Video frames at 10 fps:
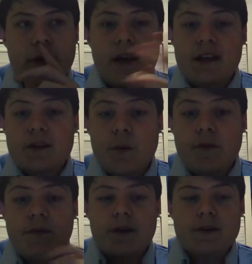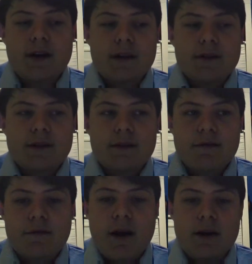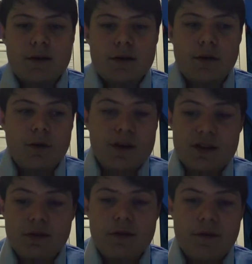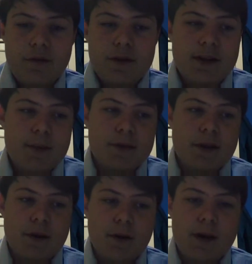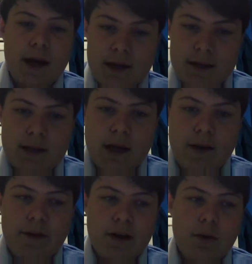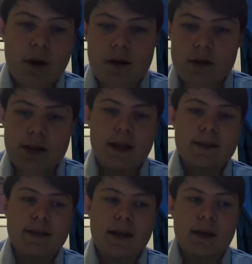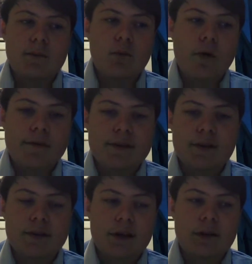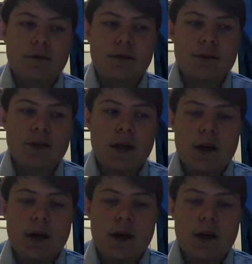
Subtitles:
and he's with Dan's friend who we saw in the first episode and kind of had a quick glance at in more of the Sontarans.